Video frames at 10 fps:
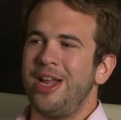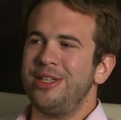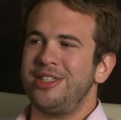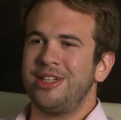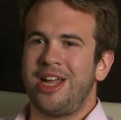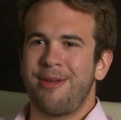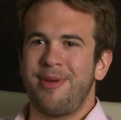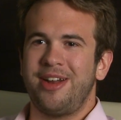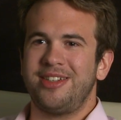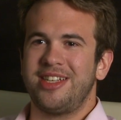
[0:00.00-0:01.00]
And you see a lot of
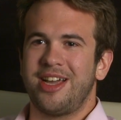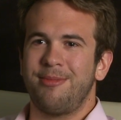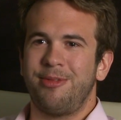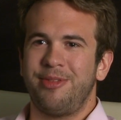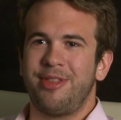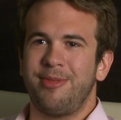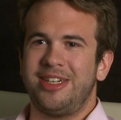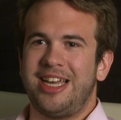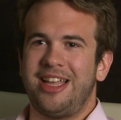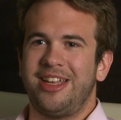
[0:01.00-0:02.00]
parents that come in with the
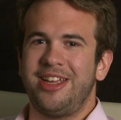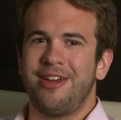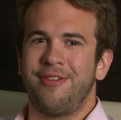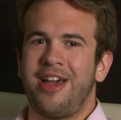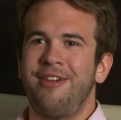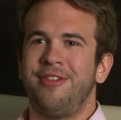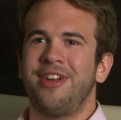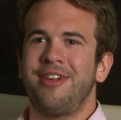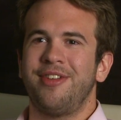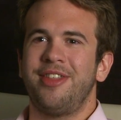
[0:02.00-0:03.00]
mentality of, "I've
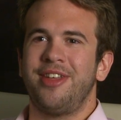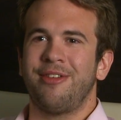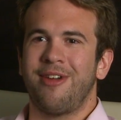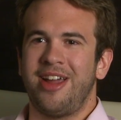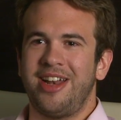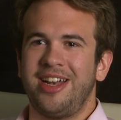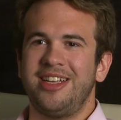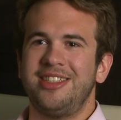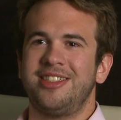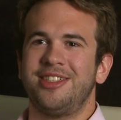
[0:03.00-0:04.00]
done everything right and
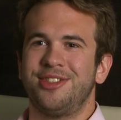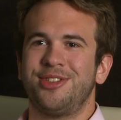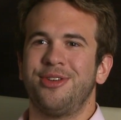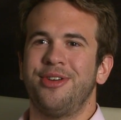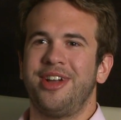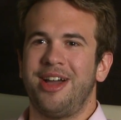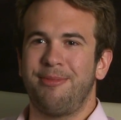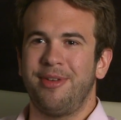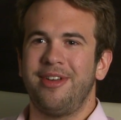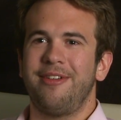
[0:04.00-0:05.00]
he's still screwing
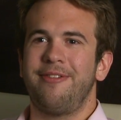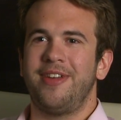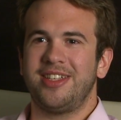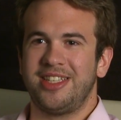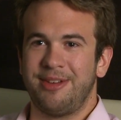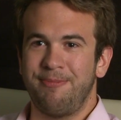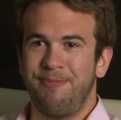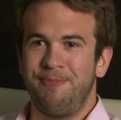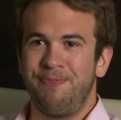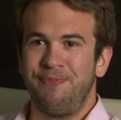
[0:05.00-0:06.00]
up. Fix him."
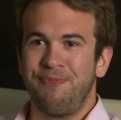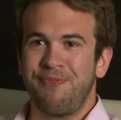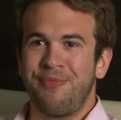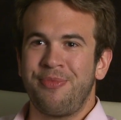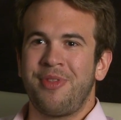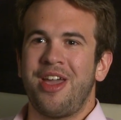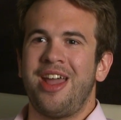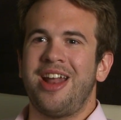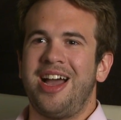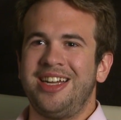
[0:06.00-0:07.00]

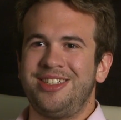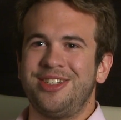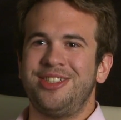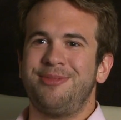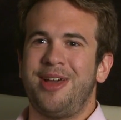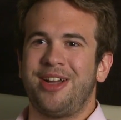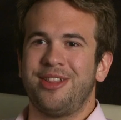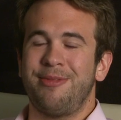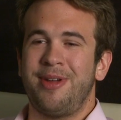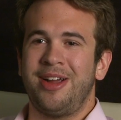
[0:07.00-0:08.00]
And Hyde turns it back
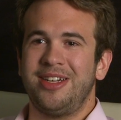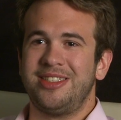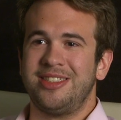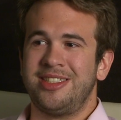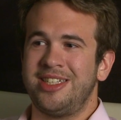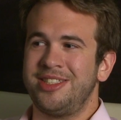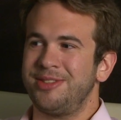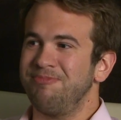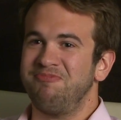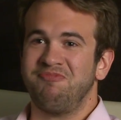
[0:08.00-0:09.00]
on the parents and
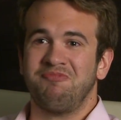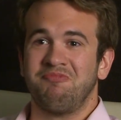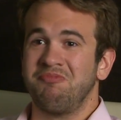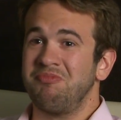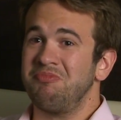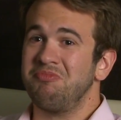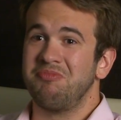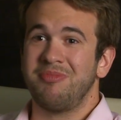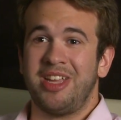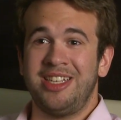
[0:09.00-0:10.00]
says,
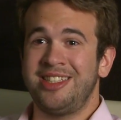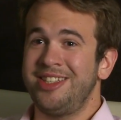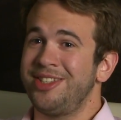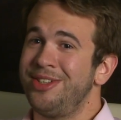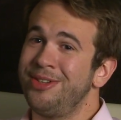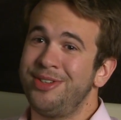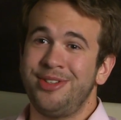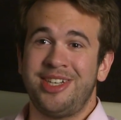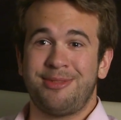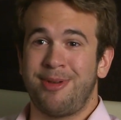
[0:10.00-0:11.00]
"He's not the only one
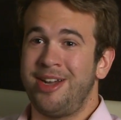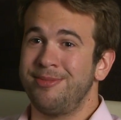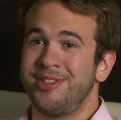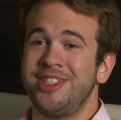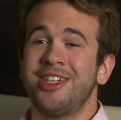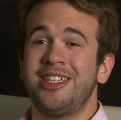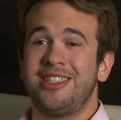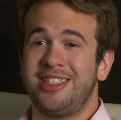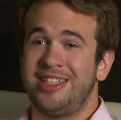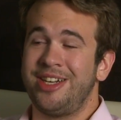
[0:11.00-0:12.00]
who has problems, and you're going to
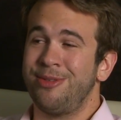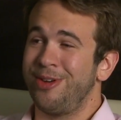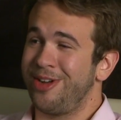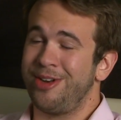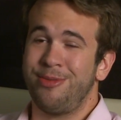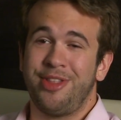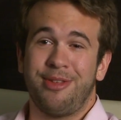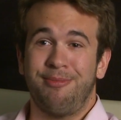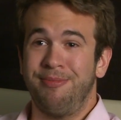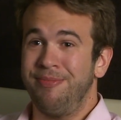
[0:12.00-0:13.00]
sit down and work on them with
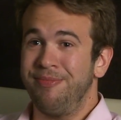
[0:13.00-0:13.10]
him."